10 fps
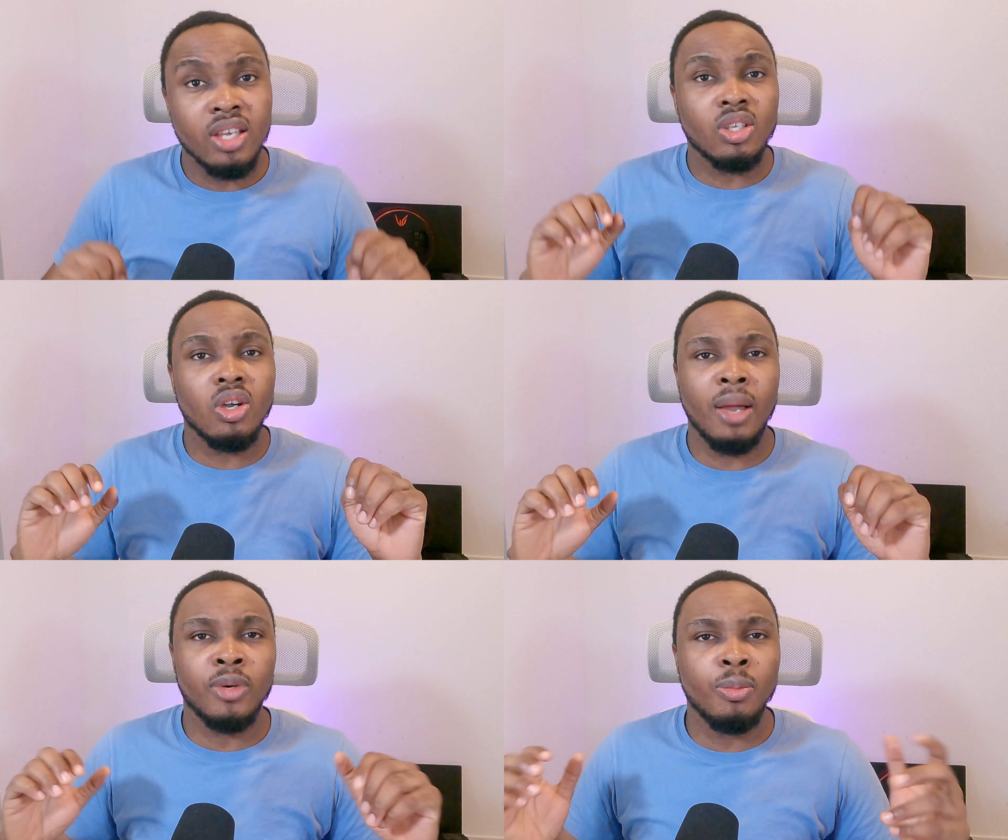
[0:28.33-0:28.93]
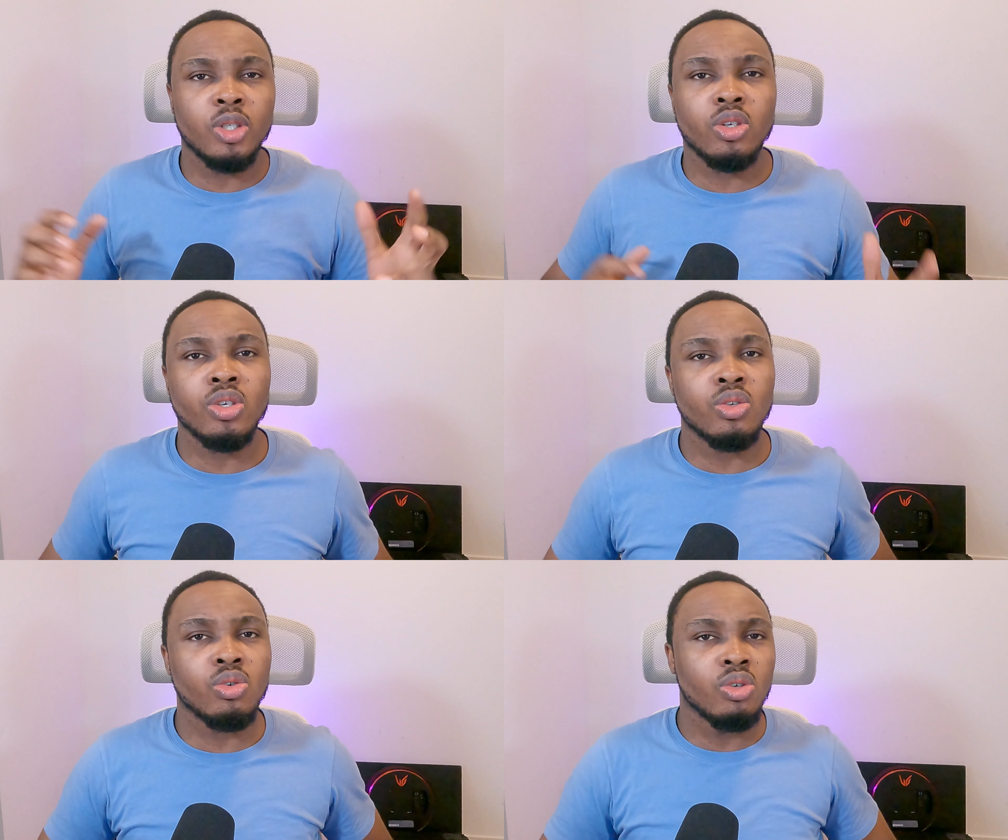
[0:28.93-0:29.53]
So I'm going to be
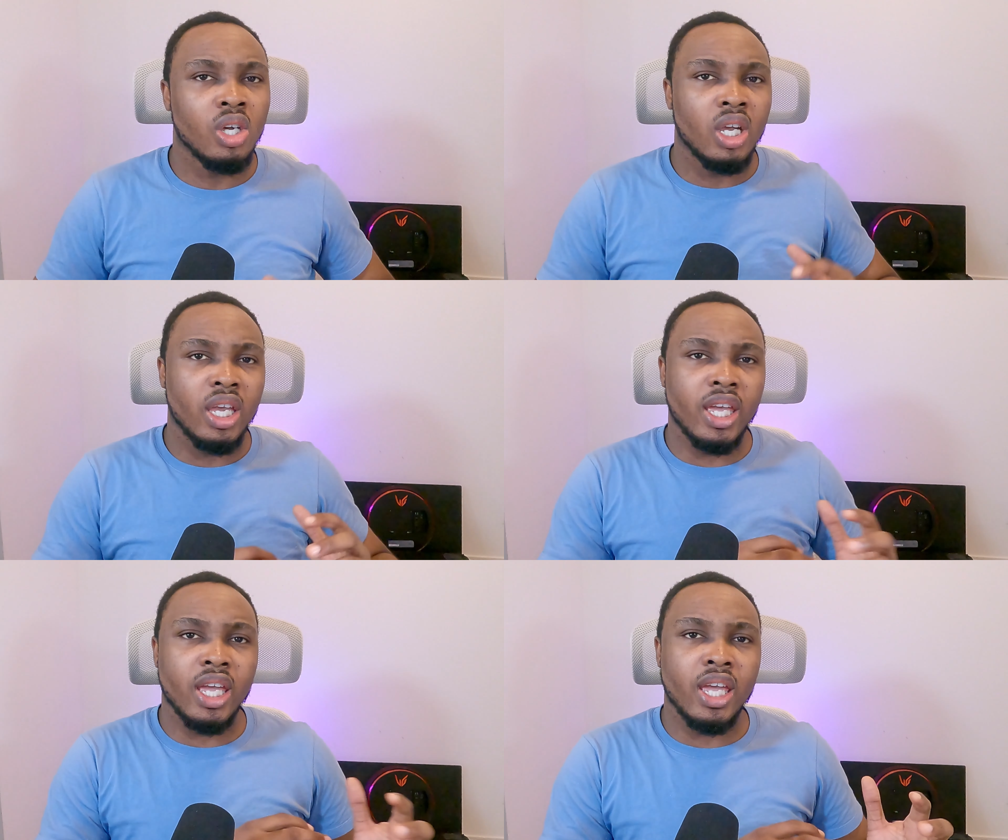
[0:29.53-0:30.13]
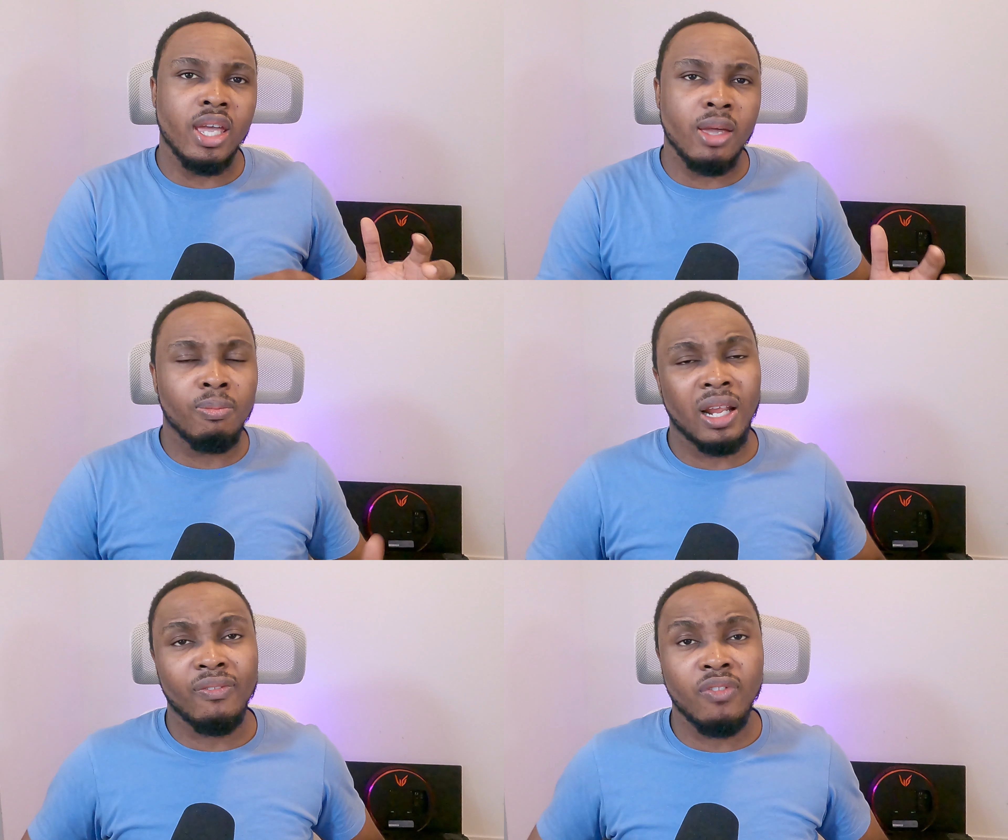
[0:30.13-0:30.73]
showing you a
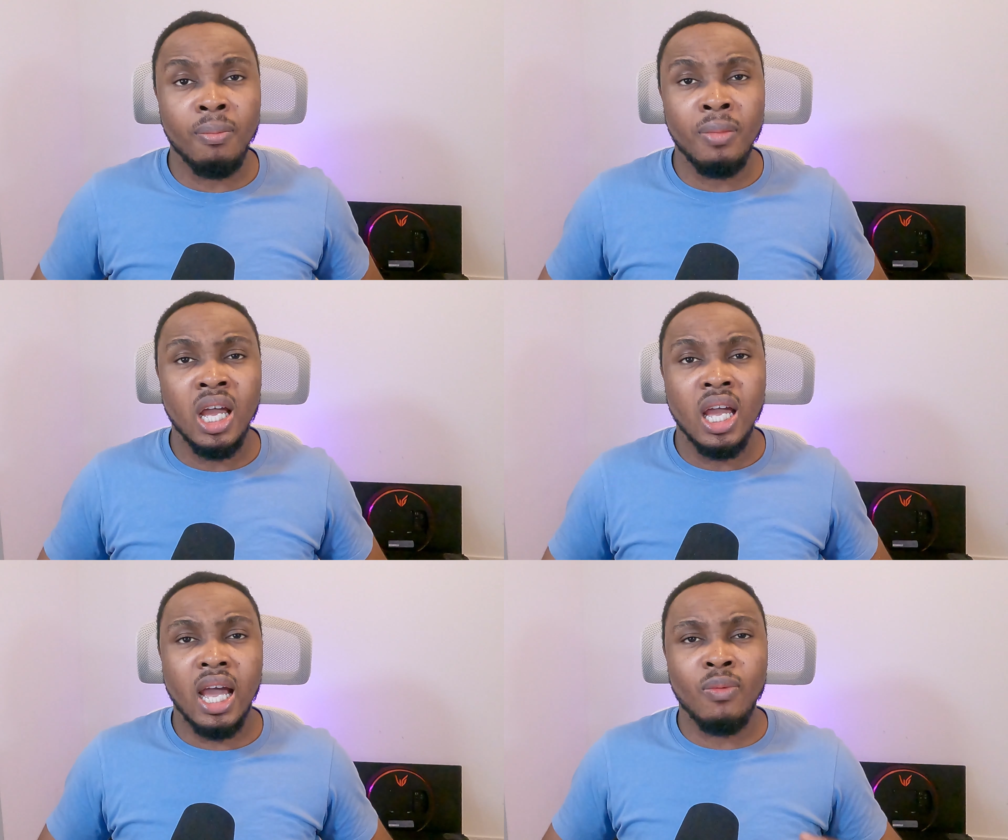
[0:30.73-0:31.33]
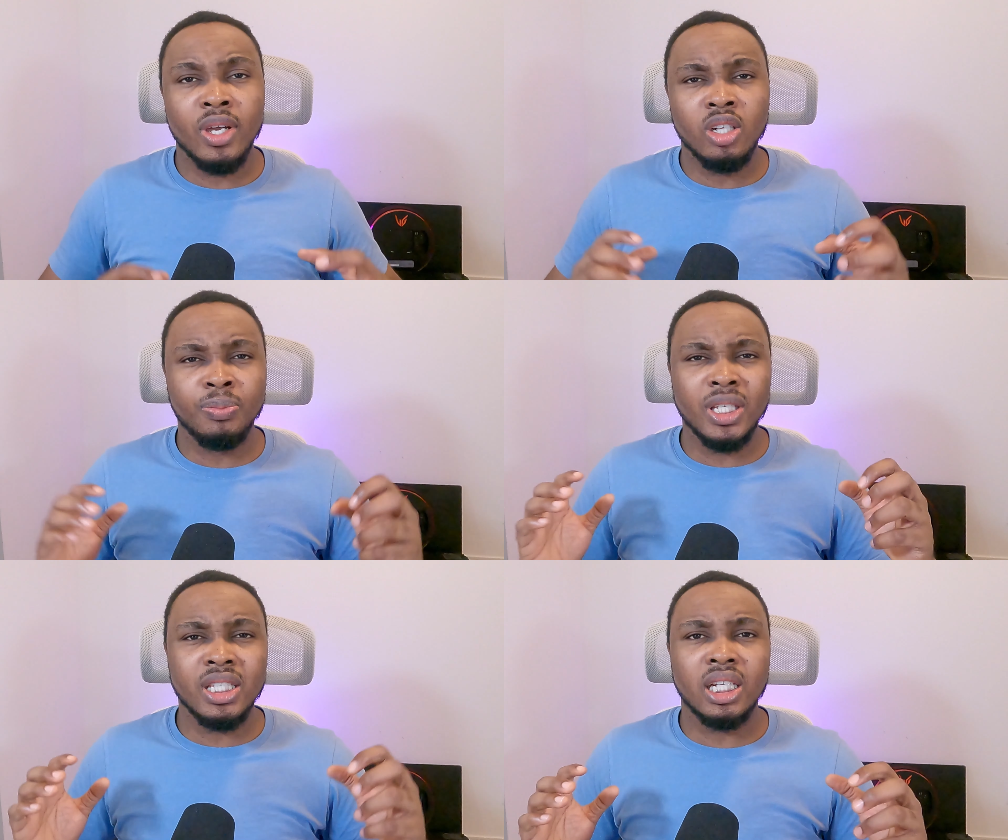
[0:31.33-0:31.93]
platform, and we're going to
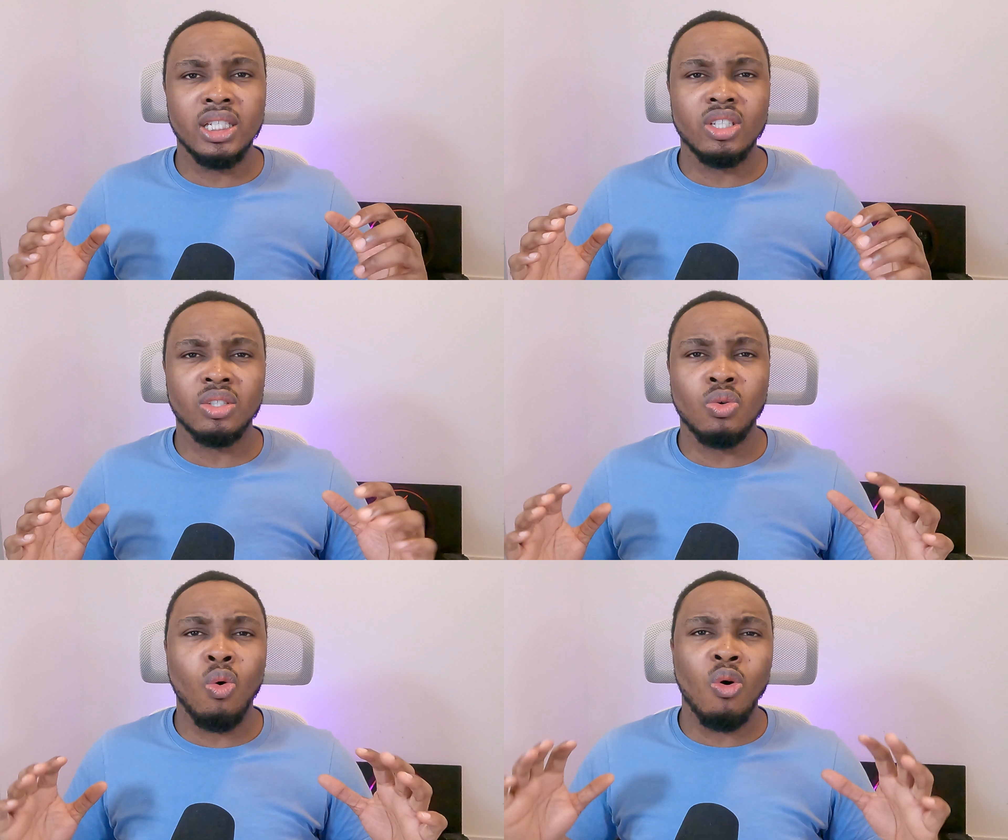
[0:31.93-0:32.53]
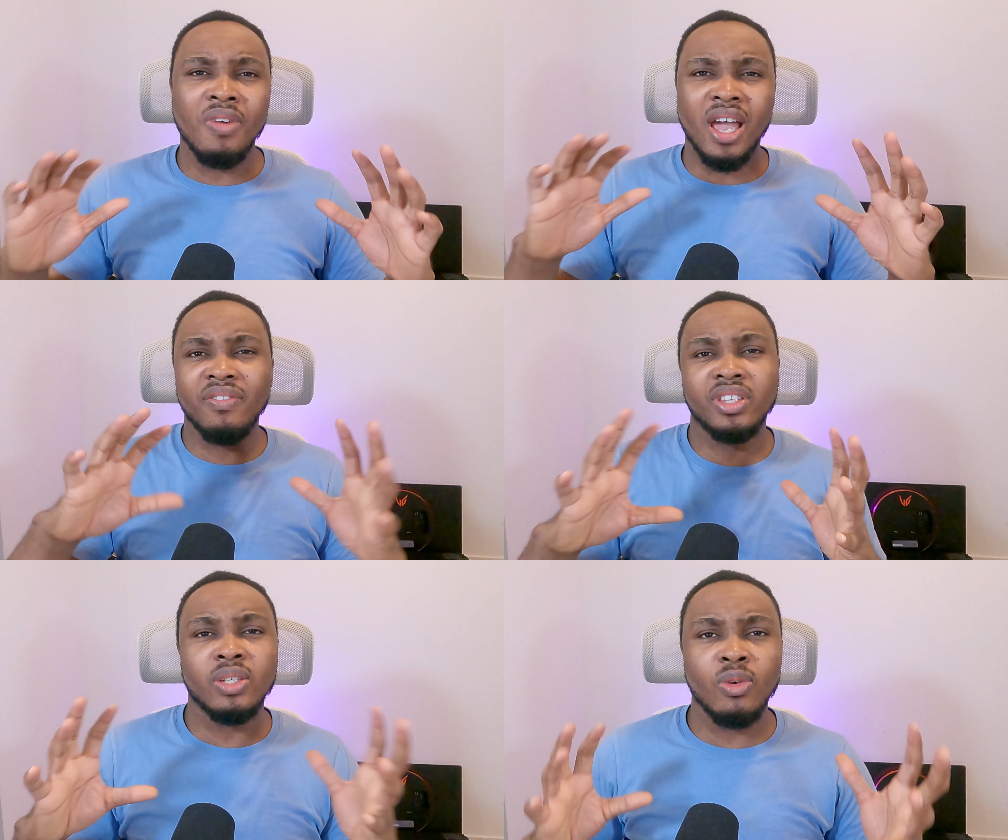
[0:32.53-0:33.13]
basically just go over
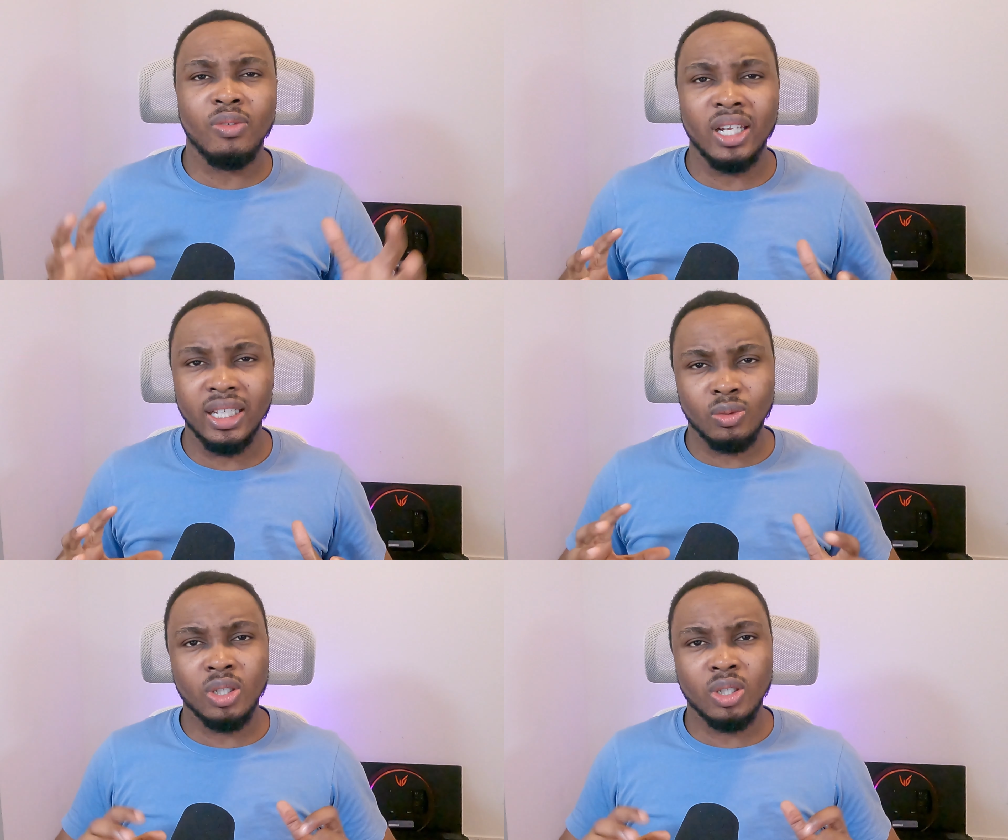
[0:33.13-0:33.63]
everything we've learned.